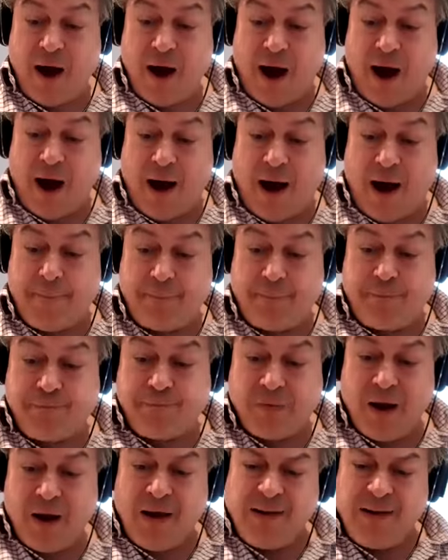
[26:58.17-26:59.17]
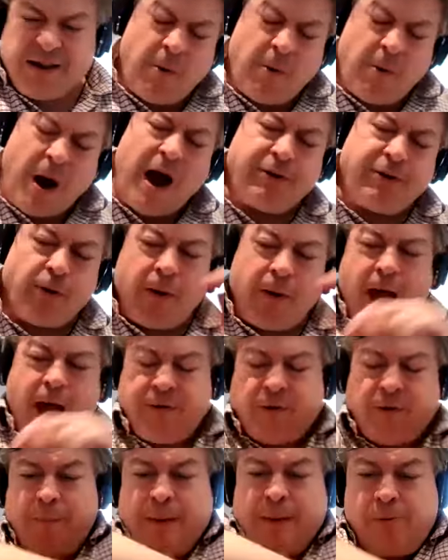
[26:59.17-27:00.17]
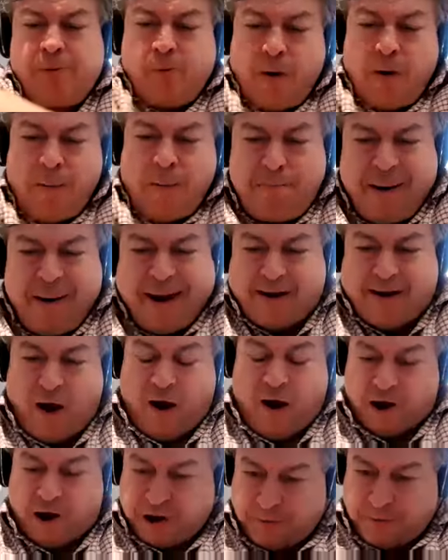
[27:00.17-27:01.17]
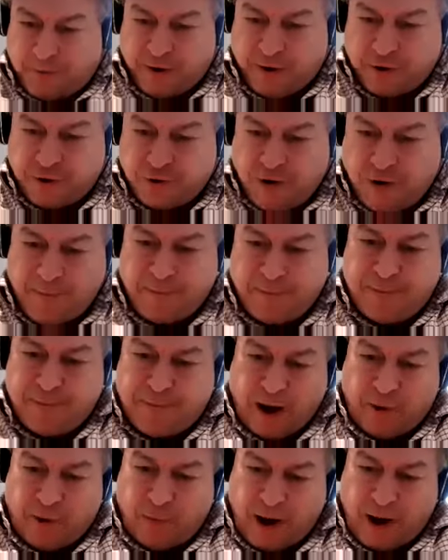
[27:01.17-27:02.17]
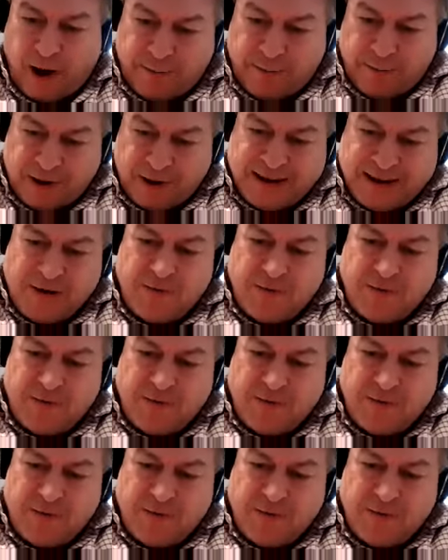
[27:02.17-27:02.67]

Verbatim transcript: Um, this is why I thought I thought people were a bit harsh about Trump, by the way, because he was